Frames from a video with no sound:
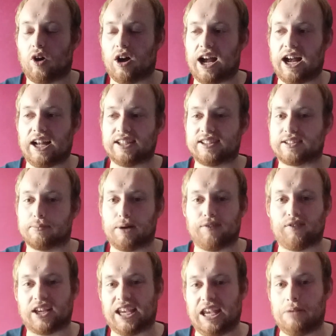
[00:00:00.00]
and some
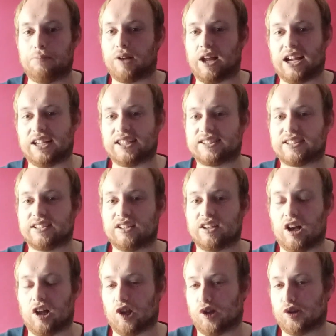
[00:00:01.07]
other key players
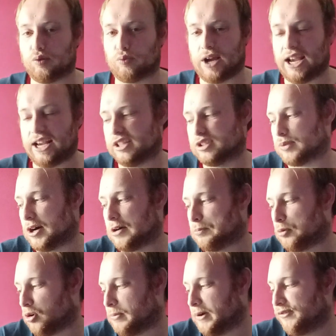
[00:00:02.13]
along the way as well,
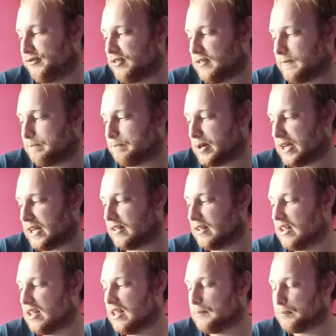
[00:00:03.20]
Bournemouth. But,
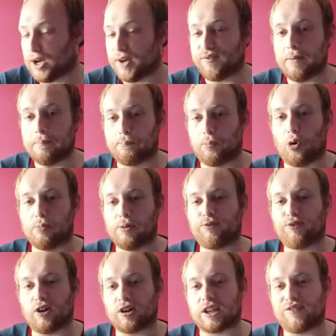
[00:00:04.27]
but I think
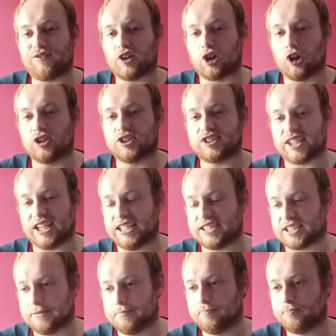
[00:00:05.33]
Bournemouth are going to have a good
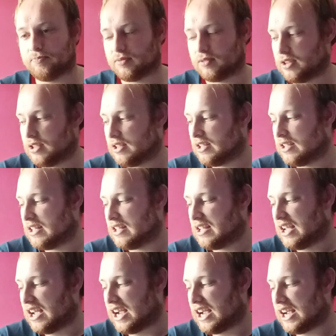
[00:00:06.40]
season.
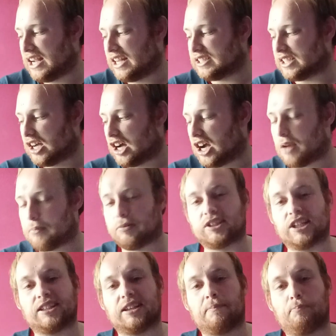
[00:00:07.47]
And I
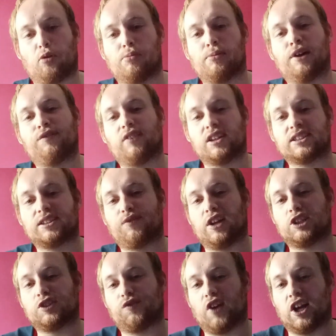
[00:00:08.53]
predicted Bournemouth to
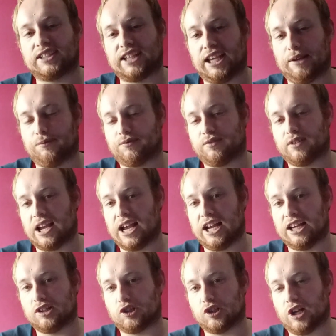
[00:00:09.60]
finish 13th.
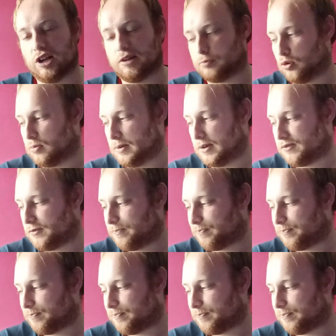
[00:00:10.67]
And good luck, Bournemouth.